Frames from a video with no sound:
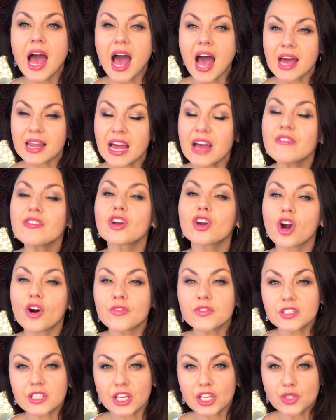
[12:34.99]
and having a
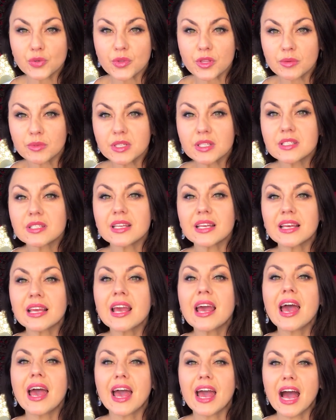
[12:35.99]
conversation with them to
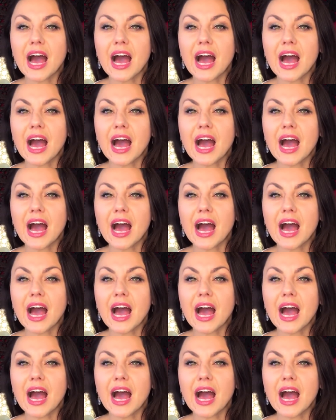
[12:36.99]
see